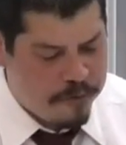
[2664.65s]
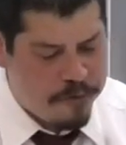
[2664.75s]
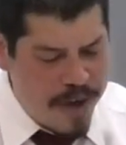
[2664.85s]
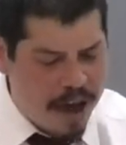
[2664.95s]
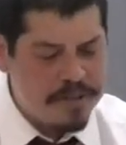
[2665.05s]

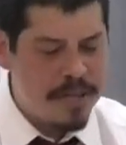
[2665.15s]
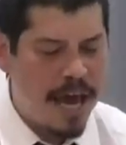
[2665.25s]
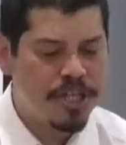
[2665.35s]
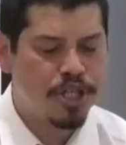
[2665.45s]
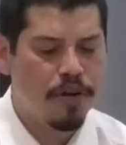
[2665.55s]

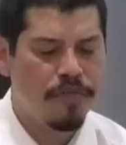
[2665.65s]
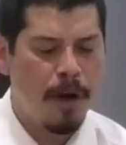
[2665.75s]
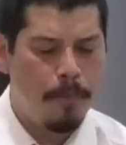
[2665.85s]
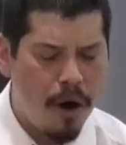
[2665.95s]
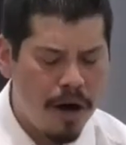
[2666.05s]
foundation of the
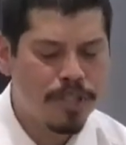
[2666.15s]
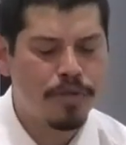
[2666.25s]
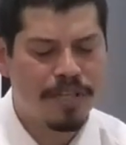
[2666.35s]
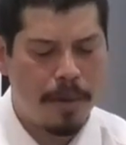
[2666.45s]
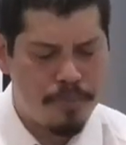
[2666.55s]

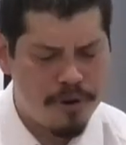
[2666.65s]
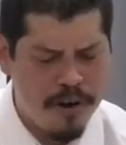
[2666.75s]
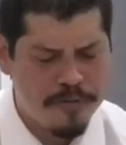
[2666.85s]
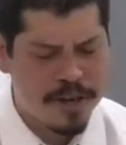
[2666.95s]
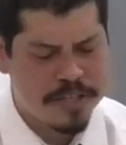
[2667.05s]
apostles and
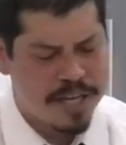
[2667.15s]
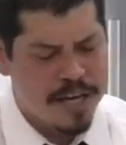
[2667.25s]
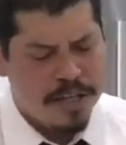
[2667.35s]
prophets,